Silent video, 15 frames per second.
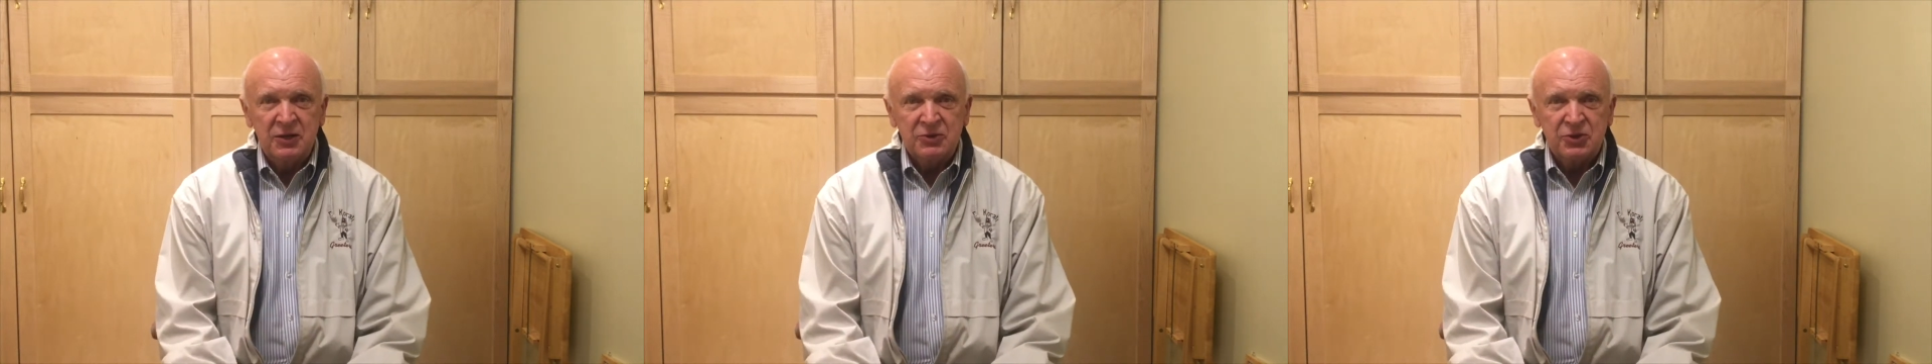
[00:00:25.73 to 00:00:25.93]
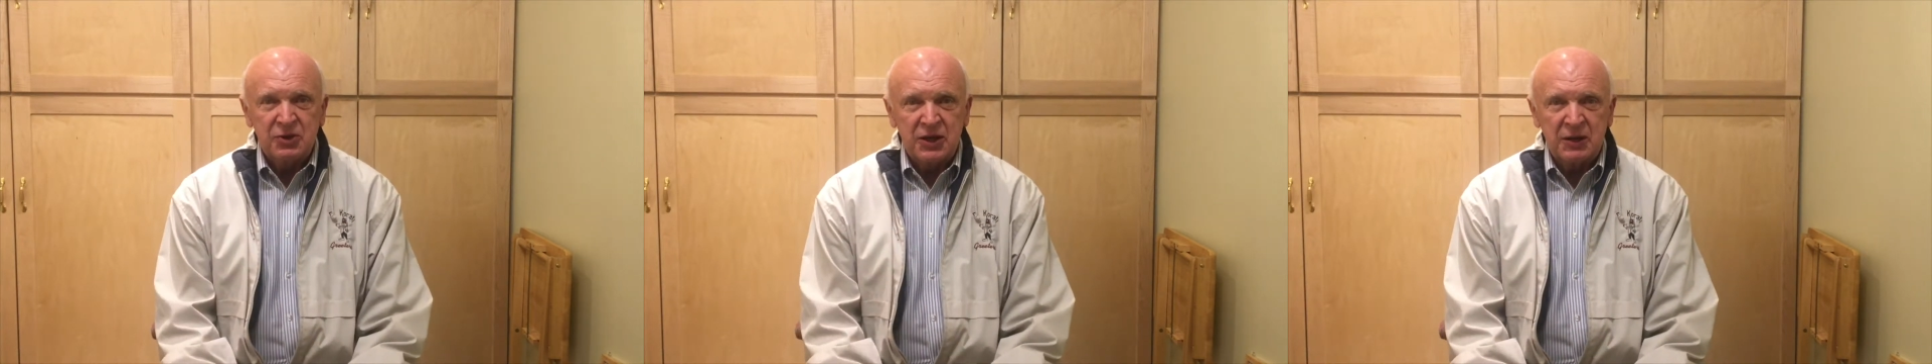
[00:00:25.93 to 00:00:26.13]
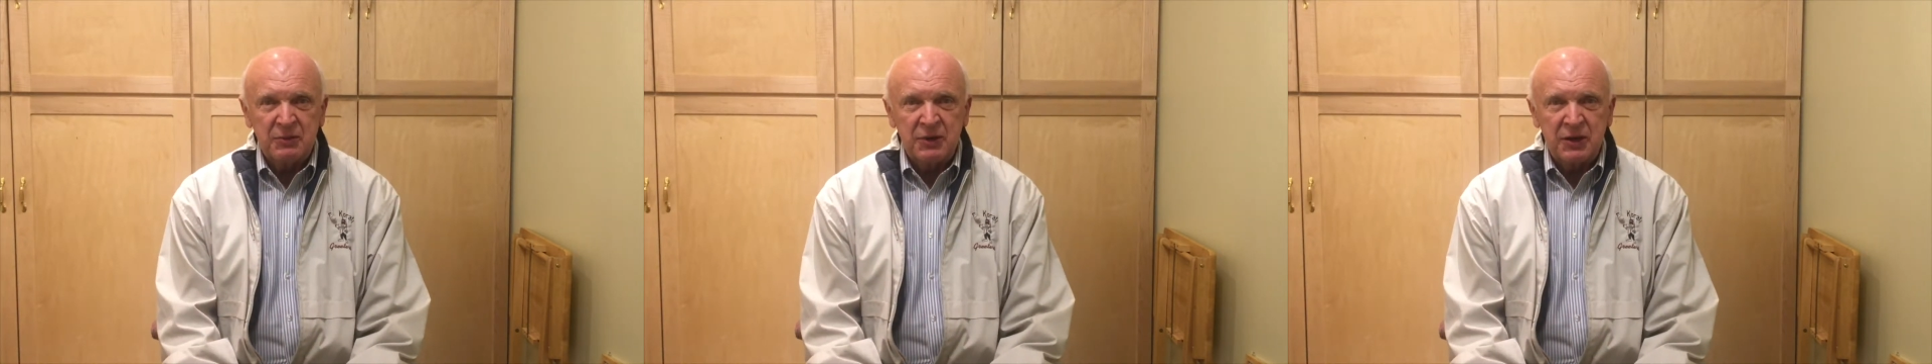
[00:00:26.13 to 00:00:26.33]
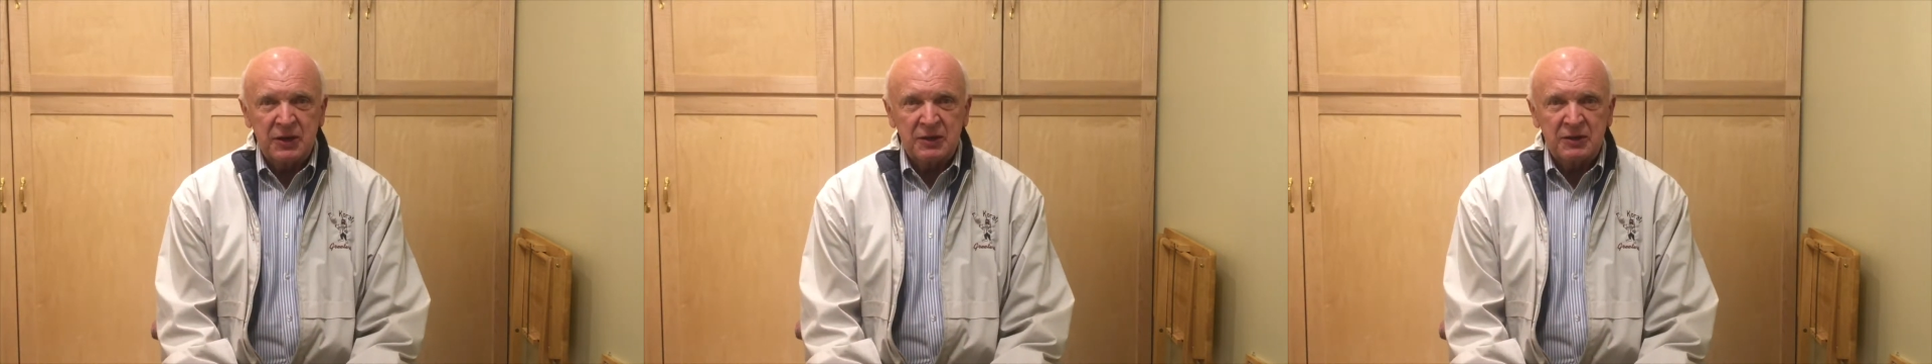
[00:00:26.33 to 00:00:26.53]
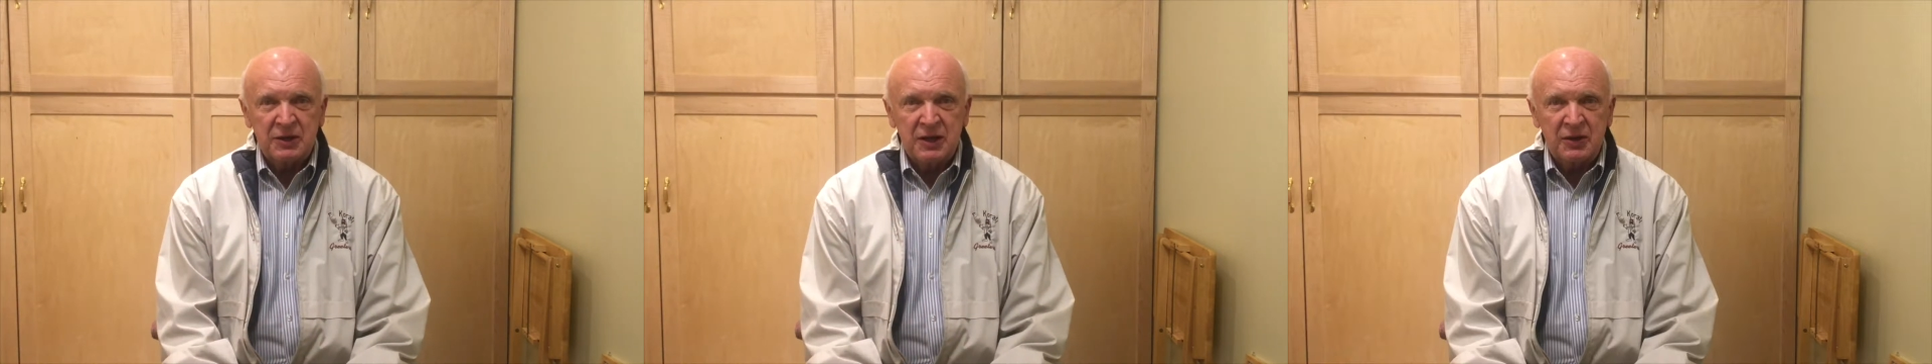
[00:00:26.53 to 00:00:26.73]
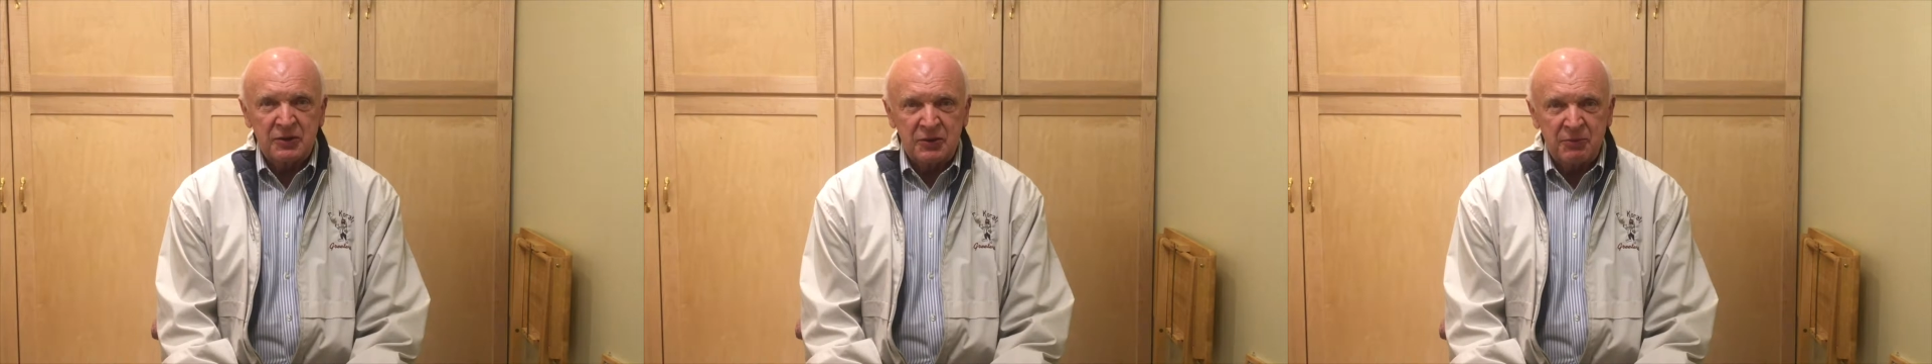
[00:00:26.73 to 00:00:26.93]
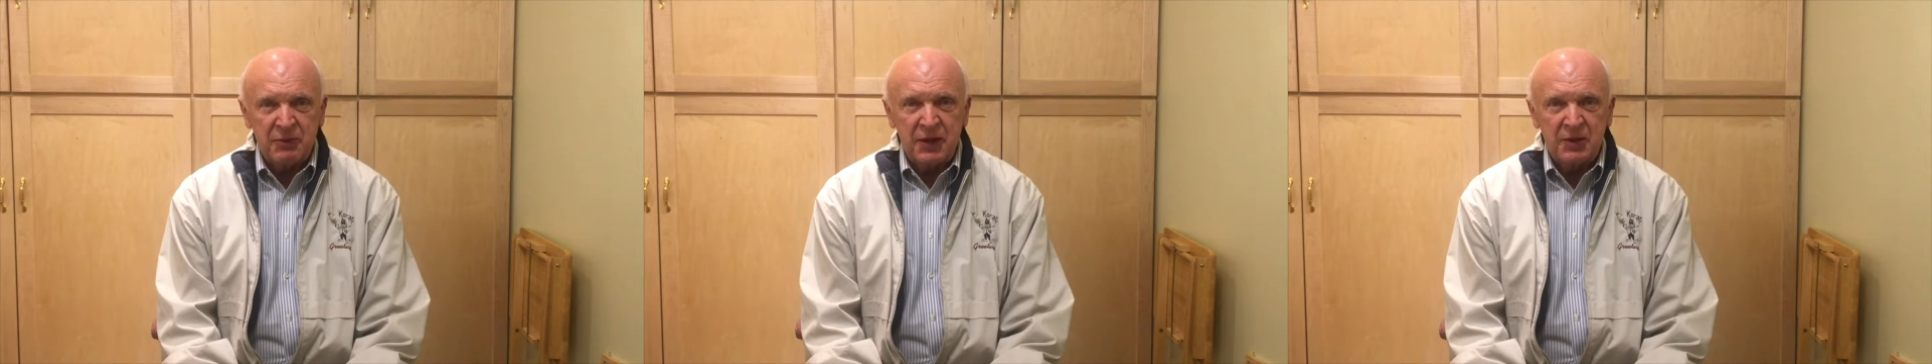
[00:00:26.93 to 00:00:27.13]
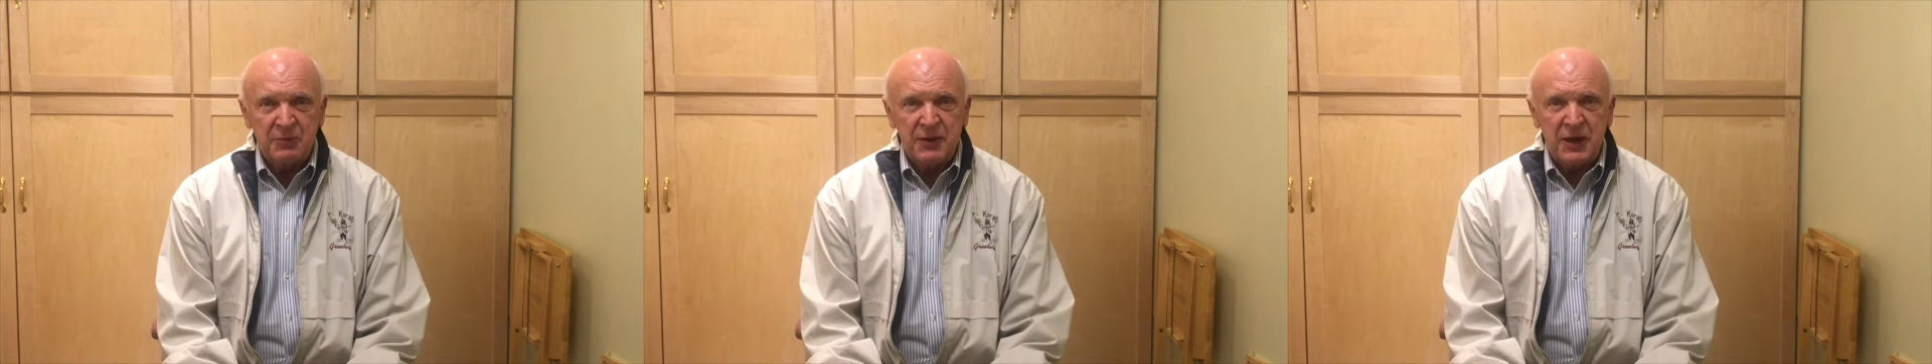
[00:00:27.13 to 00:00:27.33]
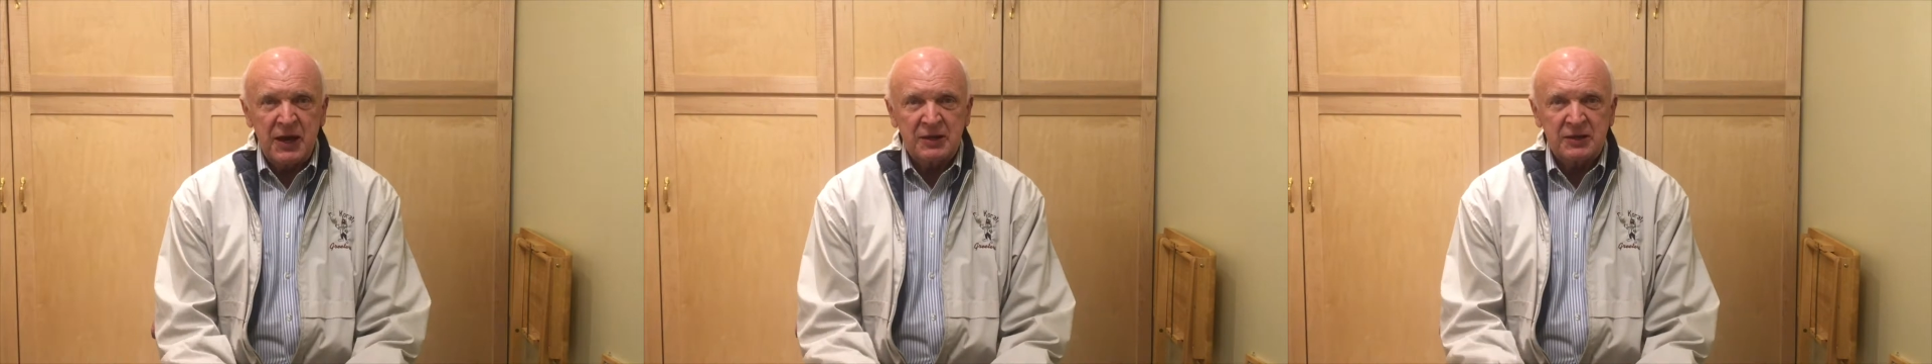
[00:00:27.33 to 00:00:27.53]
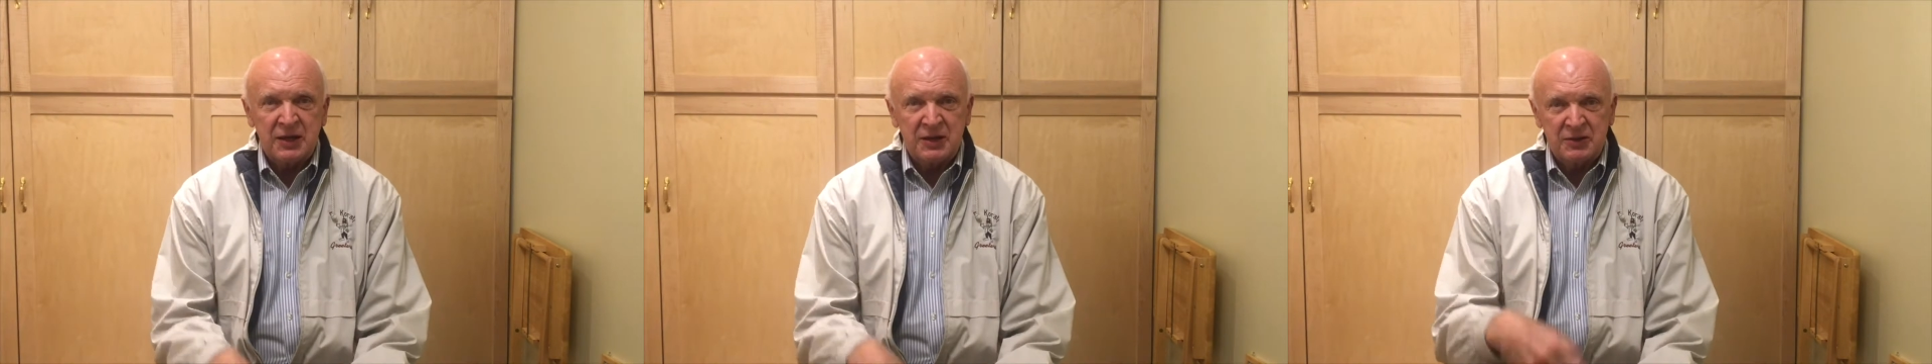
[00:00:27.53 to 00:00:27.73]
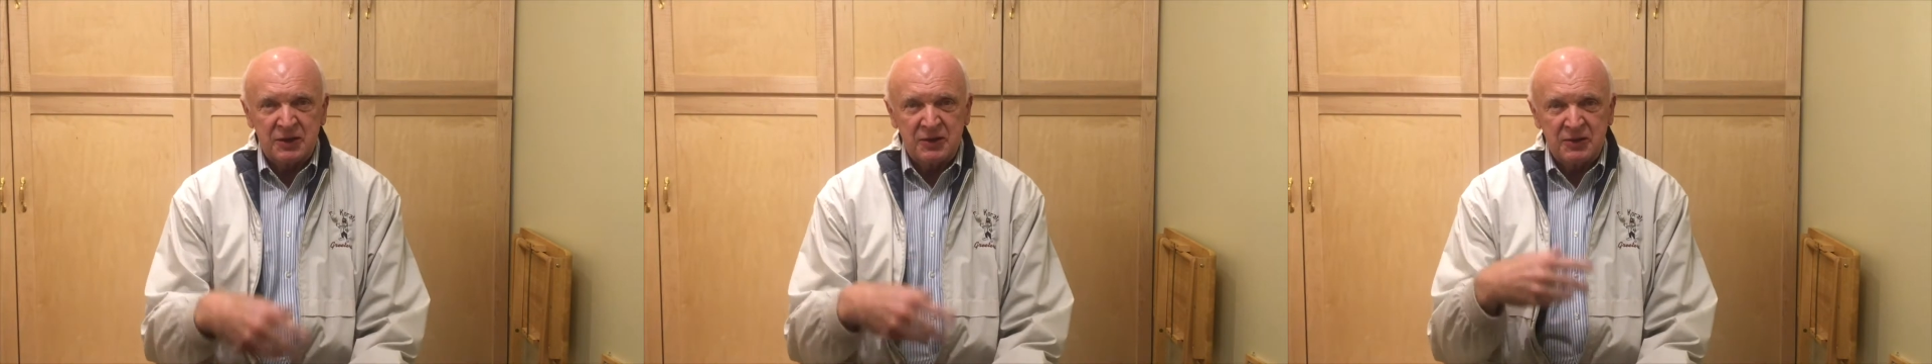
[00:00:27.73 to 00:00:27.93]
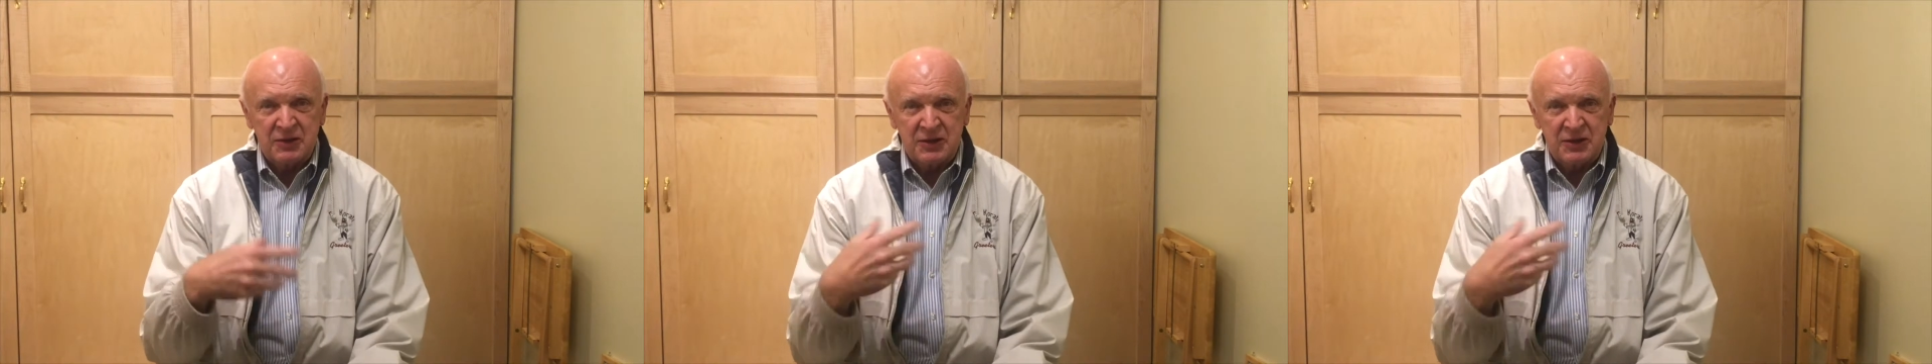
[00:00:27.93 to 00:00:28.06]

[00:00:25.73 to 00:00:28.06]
to come in on the Biomed and